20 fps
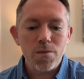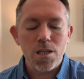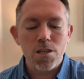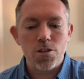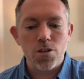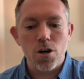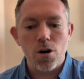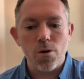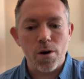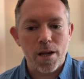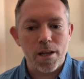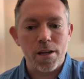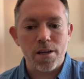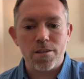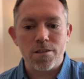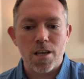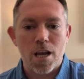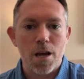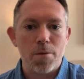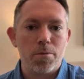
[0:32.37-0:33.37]
So an
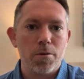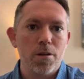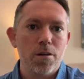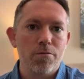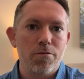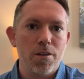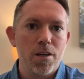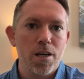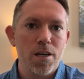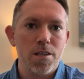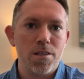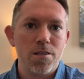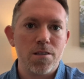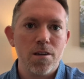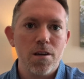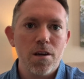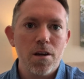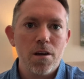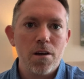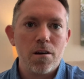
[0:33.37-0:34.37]
example of this
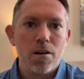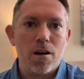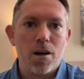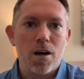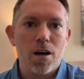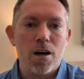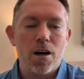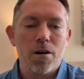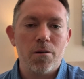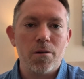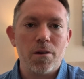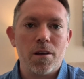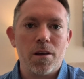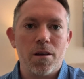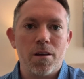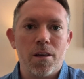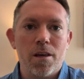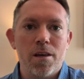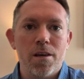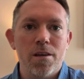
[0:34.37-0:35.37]

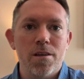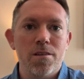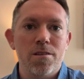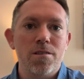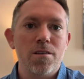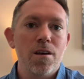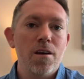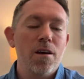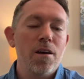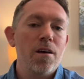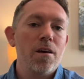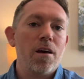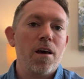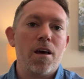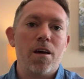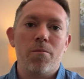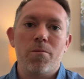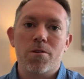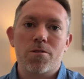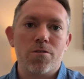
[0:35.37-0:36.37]
is,
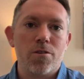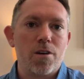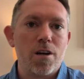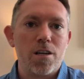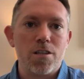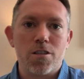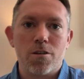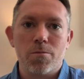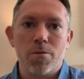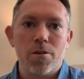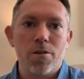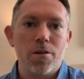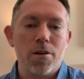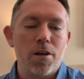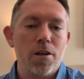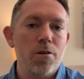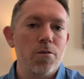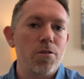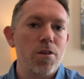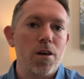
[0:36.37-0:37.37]
hey, Mr. Customer,
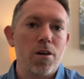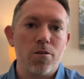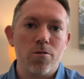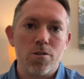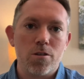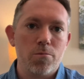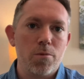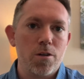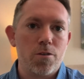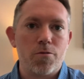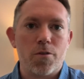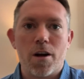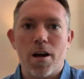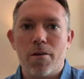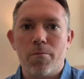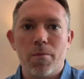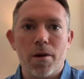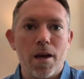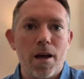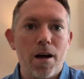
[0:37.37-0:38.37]
thank you so much for
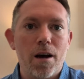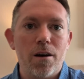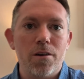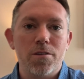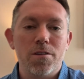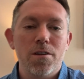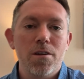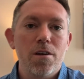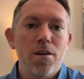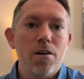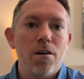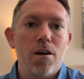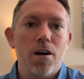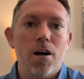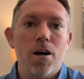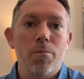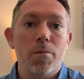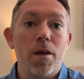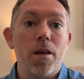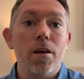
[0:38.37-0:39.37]
having me out.
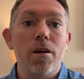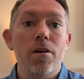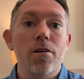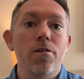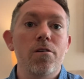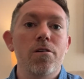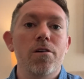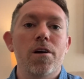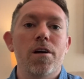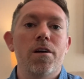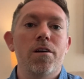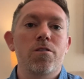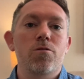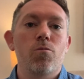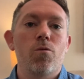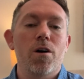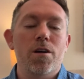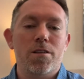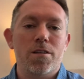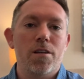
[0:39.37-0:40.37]
Here is
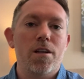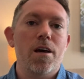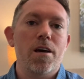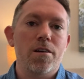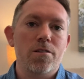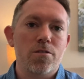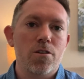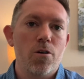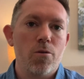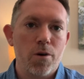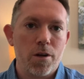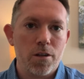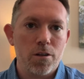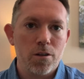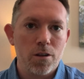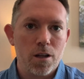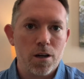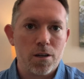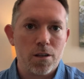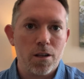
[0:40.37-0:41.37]
what today is going to
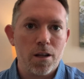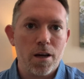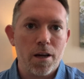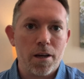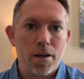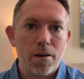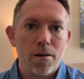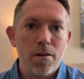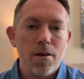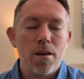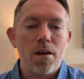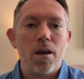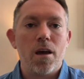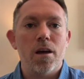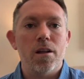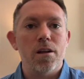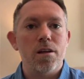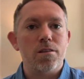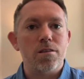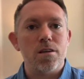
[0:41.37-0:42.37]
look like.
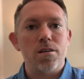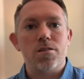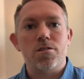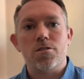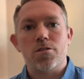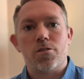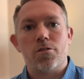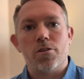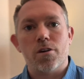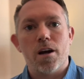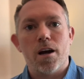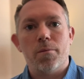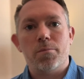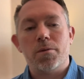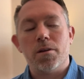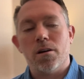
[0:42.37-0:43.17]
And it's a script.